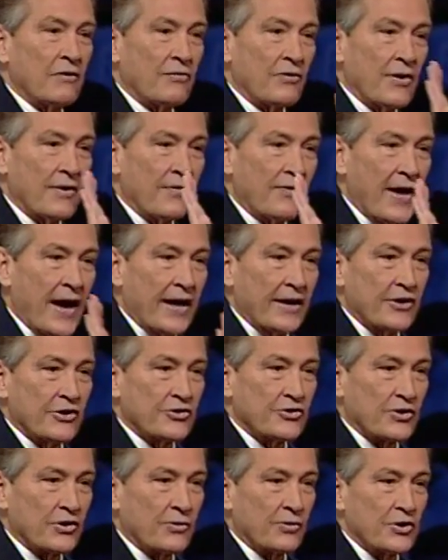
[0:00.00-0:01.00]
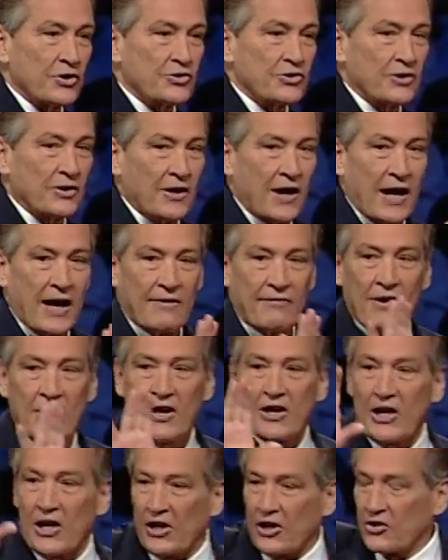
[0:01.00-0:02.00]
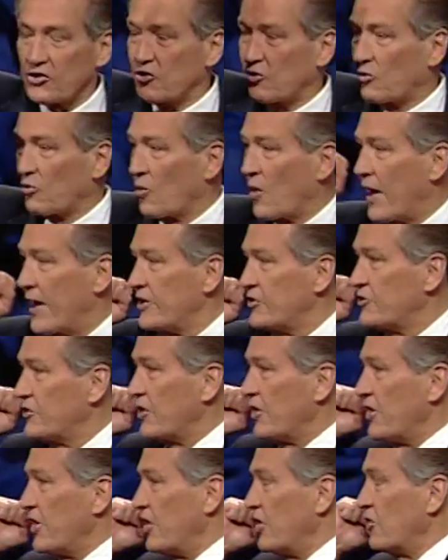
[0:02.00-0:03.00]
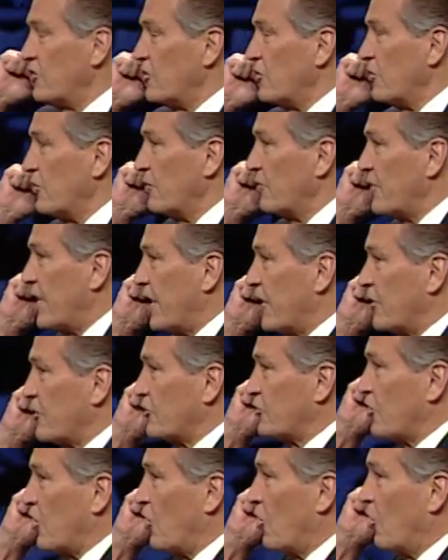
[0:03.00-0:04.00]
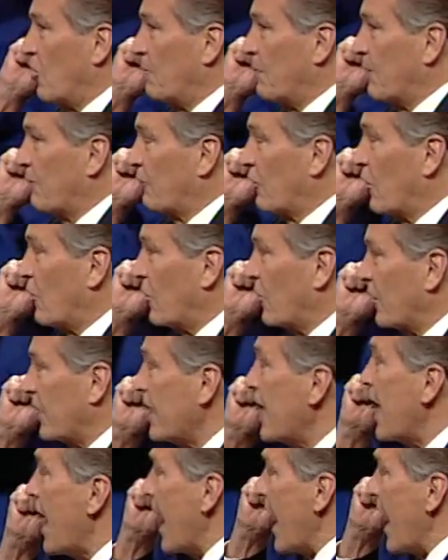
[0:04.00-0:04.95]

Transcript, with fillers: Friend, that is the Christian life. It is Christ in you that is the hope of glory.